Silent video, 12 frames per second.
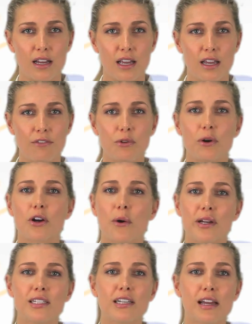If you are
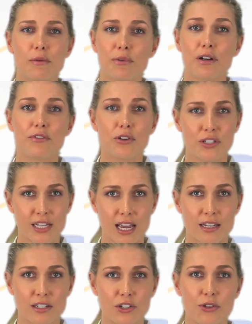going to get rid of your
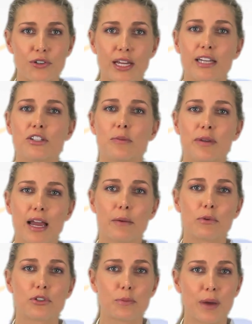debt, you need to be
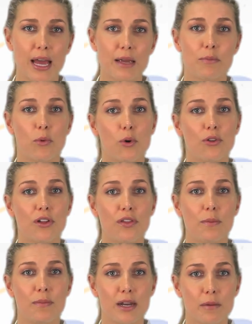able to pay more than
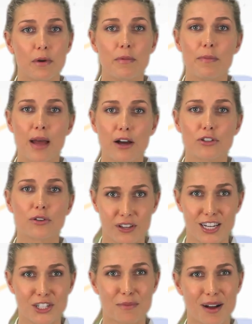the minimum amount of
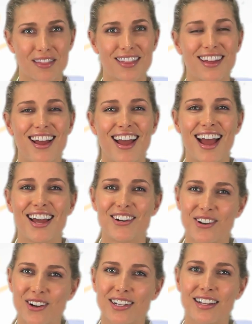each month and
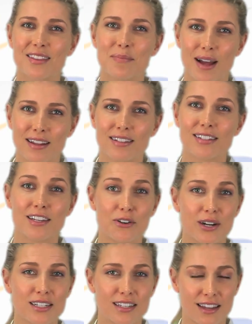not let the balance
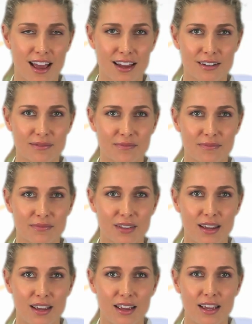increase again.
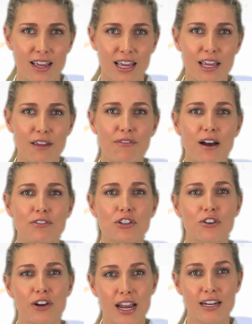If after
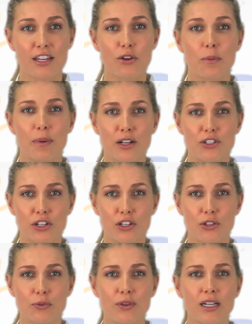creating your budget
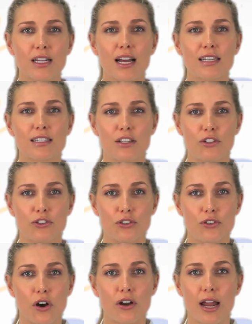you realise that you do
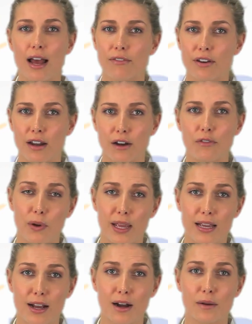not have enough
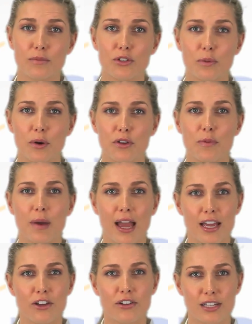income to both
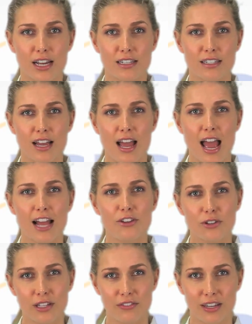pay your debts and
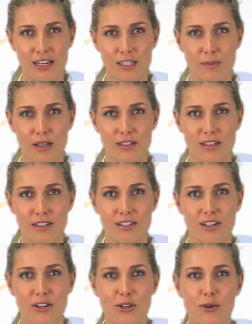your living
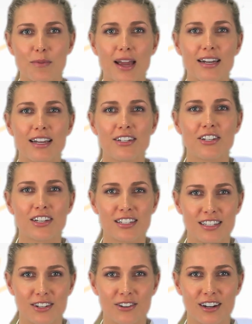expenses, you may need to
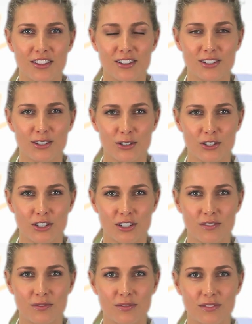consider another solution.
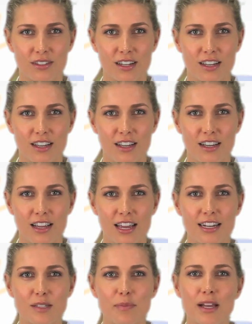It
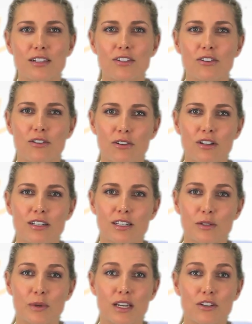is best to call us
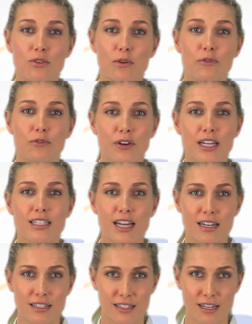as we can do a free debt
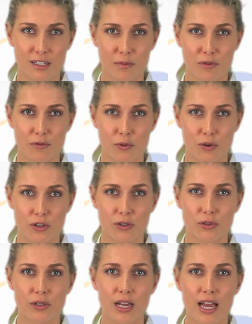assessment for
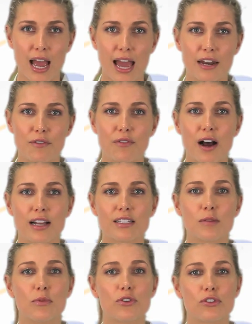you and advise
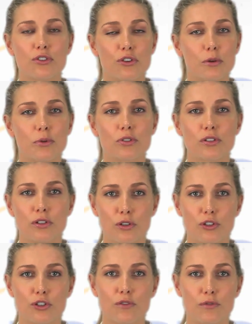the most suitable
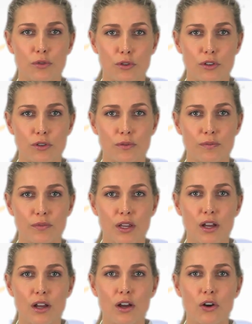solution for you.
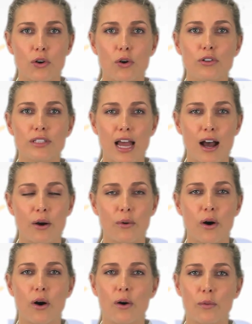Call now
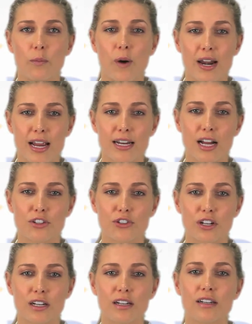on
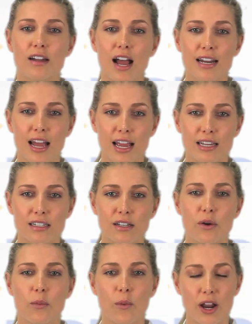1800 98
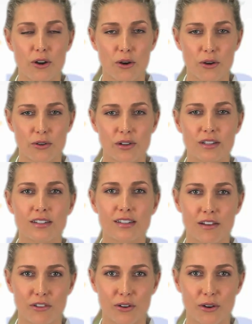
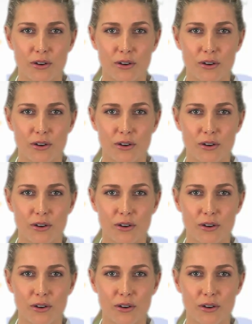1070.